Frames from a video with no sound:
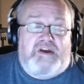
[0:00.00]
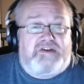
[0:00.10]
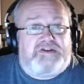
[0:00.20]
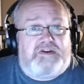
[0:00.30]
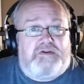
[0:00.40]

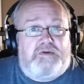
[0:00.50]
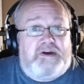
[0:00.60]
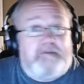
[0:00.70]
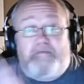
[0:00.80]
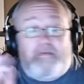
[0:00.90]
So
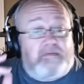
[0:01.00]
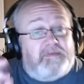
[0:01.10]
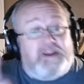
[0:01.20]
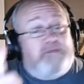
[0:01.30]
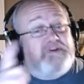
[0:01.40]

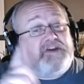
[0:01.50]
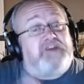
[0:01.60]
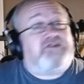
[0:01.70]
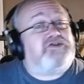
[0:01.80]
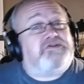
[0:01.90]
keep in
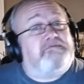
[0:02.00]
touch.